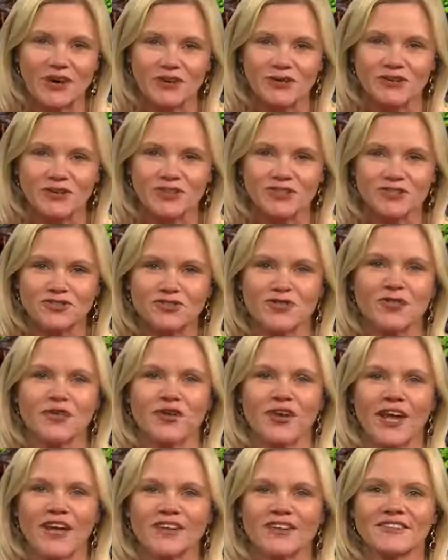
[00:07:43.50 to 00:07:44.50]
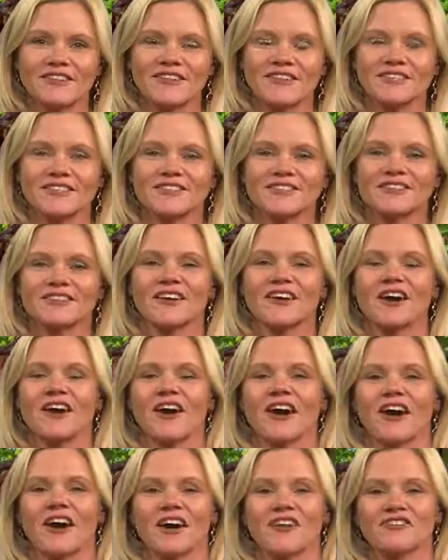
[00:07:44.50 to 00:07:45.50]
Eldridge, who created this
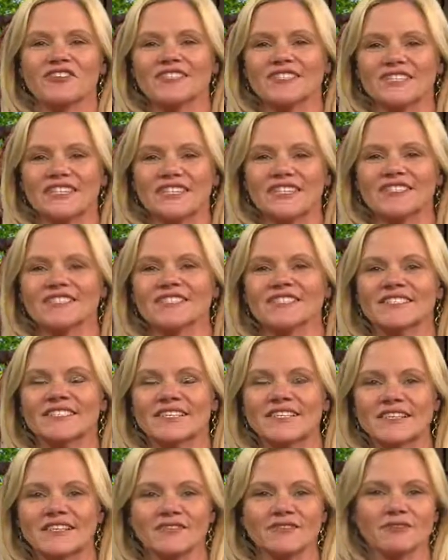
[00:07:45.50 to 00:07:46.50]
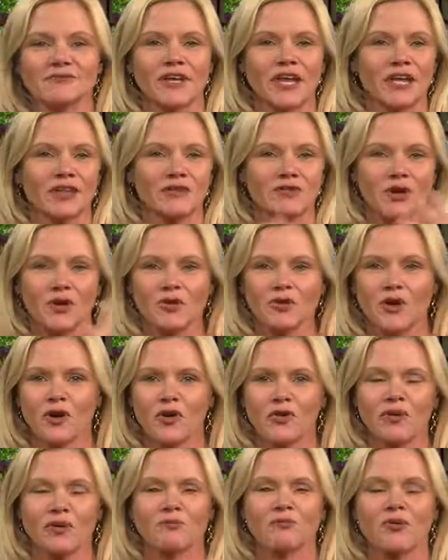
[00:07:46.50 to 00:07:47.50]
uh, this entity and, and
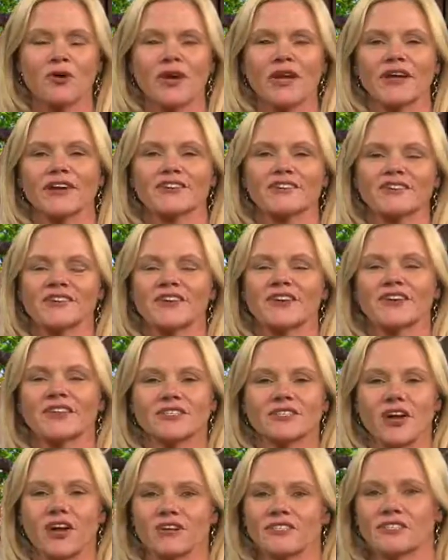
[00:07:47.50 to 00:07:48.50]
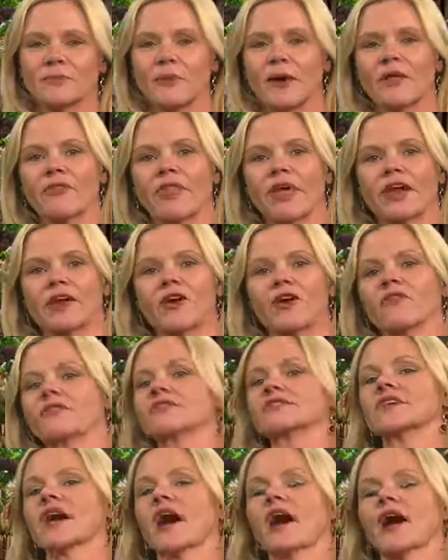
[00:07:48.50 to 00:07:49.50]
logo and brand, talks about that all
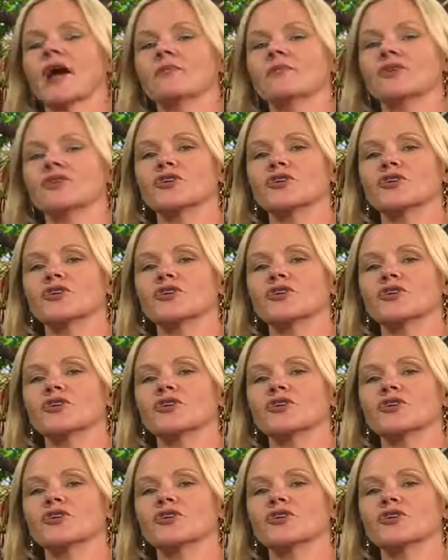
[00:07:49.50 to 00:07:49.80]
the time.